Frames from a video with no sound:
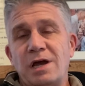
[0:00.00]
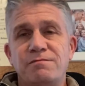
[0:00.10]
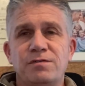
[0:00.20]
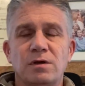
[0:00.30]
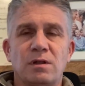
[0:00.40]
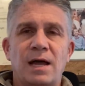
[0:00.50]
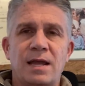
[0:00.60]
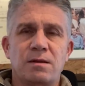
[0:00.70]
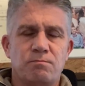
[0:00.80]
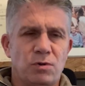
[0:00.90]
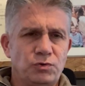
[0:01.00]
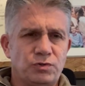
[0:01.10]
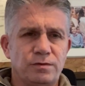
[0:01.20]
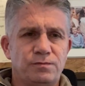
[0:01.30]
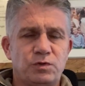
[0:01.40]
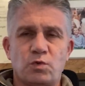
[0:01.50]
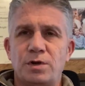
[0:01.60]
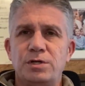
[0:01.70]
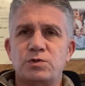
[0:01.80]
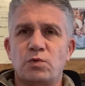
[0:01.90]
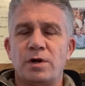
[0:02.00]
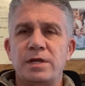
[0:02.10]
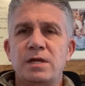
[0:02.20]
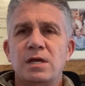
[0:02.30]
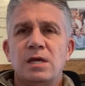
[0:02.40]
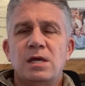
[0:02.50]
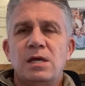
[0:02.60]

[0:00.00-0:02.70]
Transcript: I feel like most of 2020